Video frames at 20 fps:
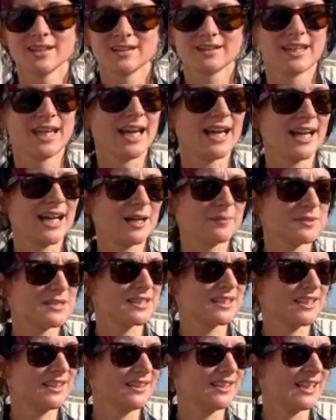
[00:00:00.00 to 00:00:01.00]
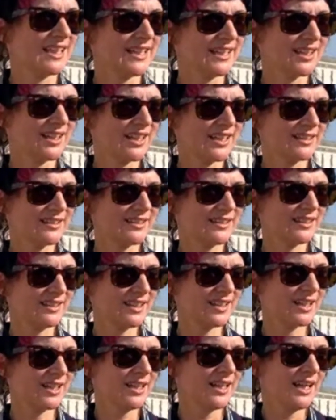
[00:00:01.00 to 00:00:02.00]
Yeah, absolutely. I
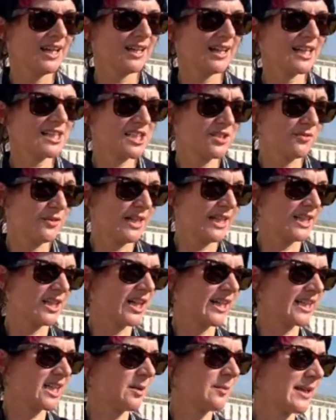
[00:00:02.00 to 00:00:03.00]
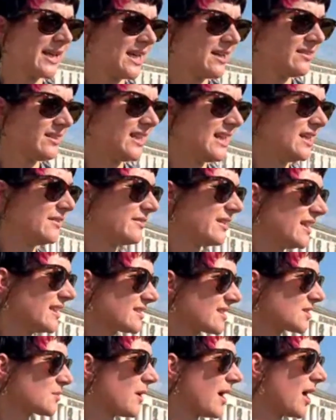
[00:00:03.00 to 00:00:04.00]
actually really like coming here in the
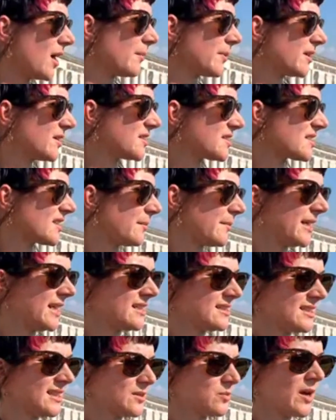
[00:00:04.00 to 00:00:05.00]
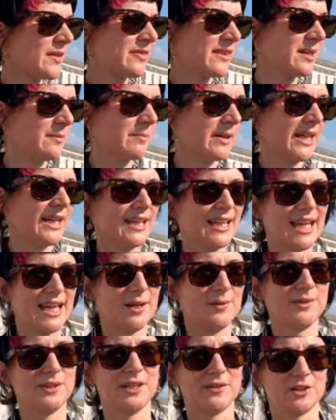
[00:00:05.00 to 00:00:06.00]
evening. I mean, it's one thing being here
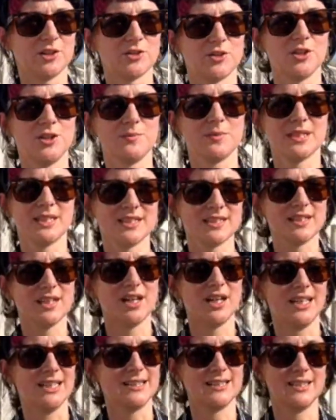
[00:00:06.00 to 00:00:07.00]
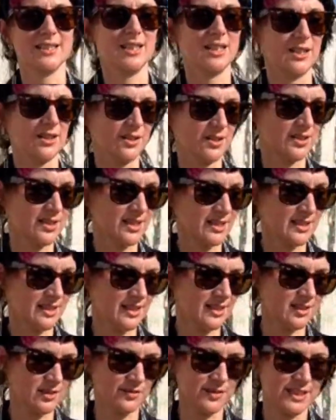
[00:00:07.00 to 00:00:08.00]
when there are groups. It's nice, you know, because
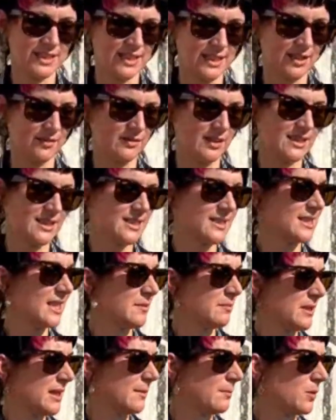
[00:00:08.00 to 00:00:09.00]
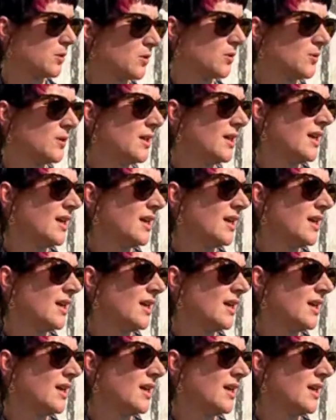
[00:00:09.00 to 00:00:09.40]
it's obviously lovely to see people